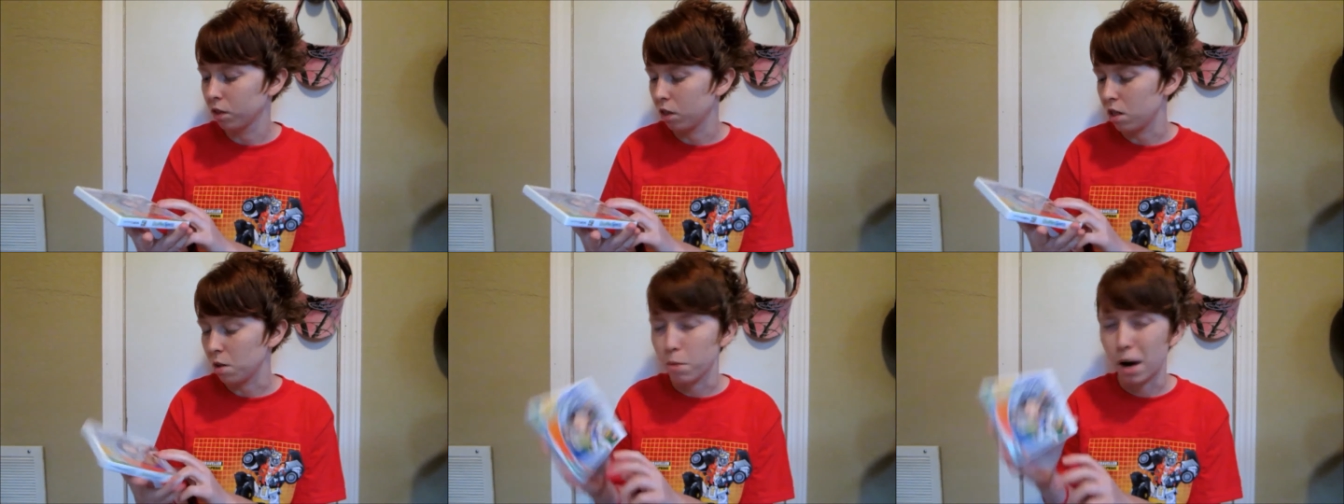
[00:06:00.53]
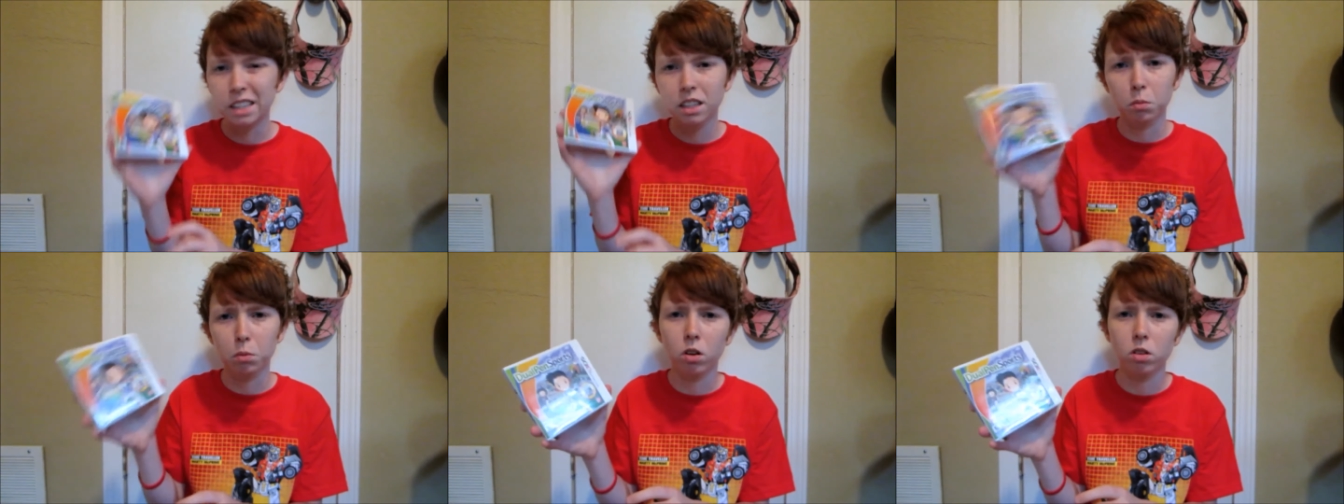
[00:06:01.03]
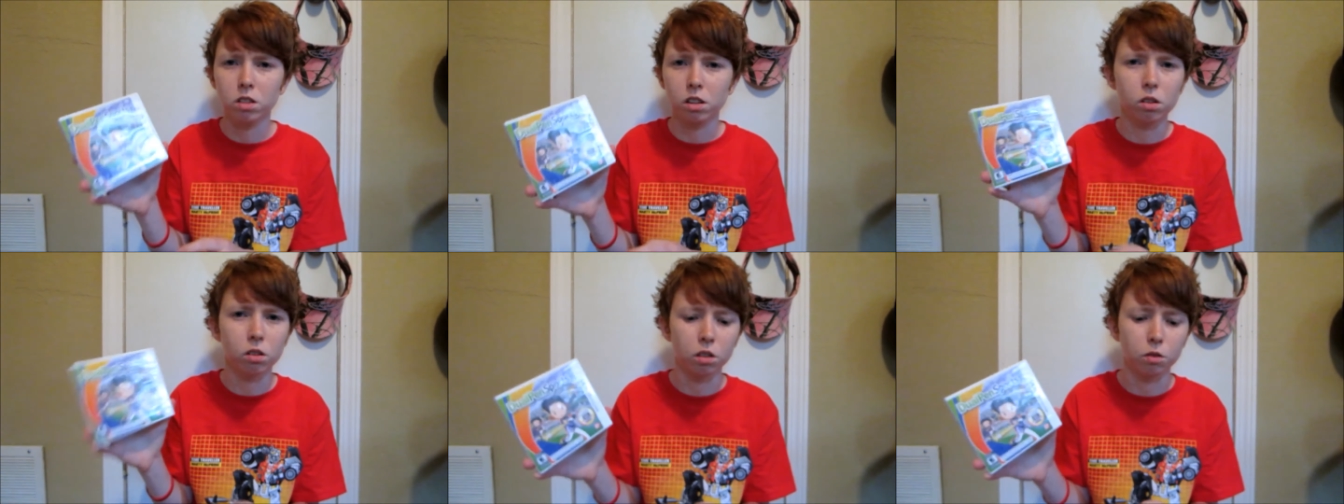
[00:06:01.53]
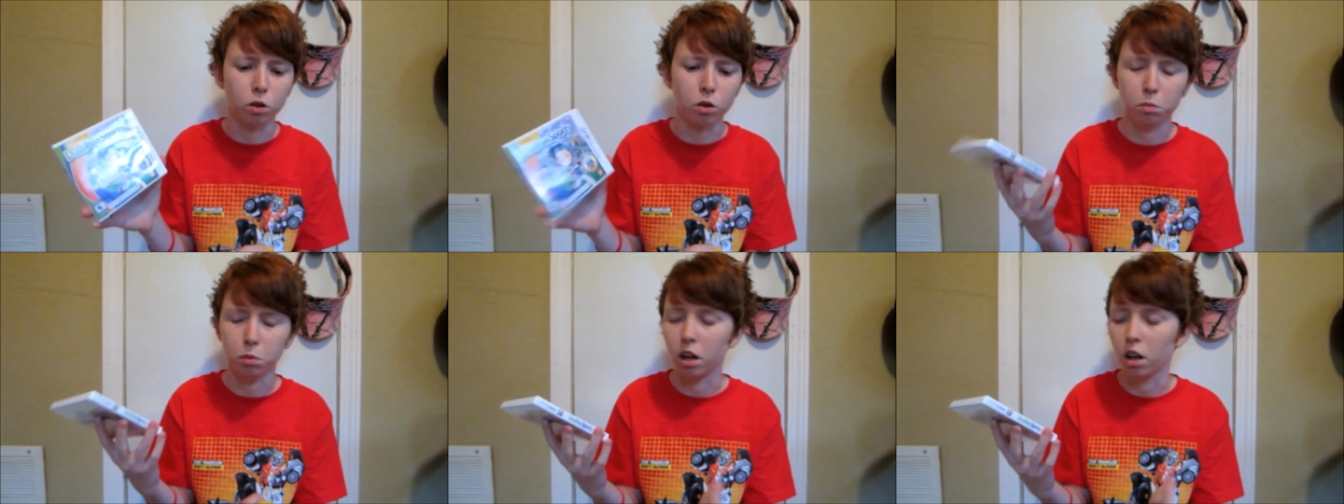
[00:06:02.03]
The basketball is a little
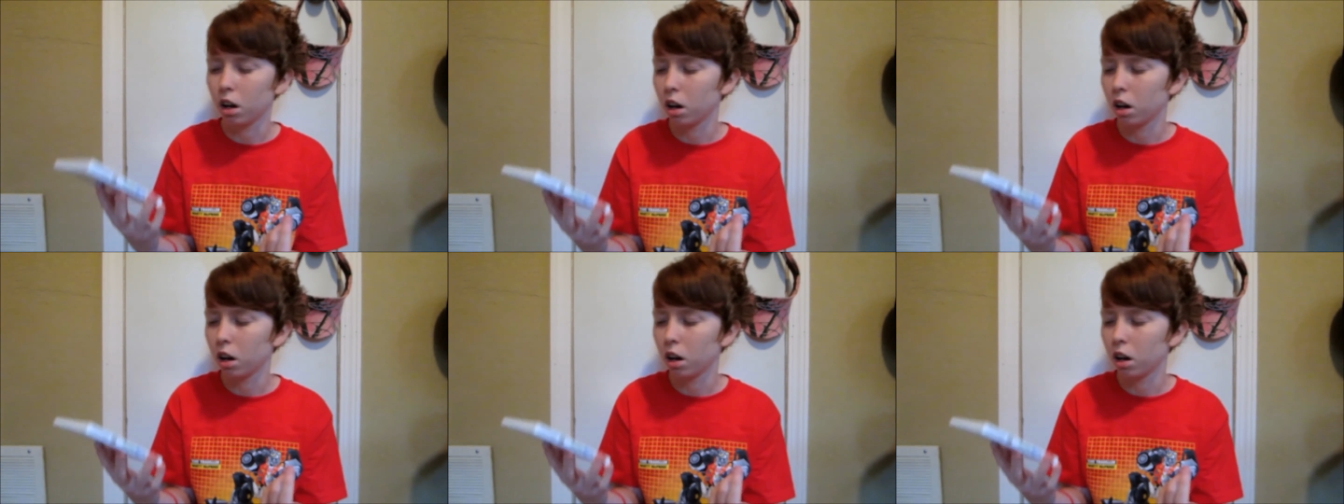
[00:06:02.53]
difficult, but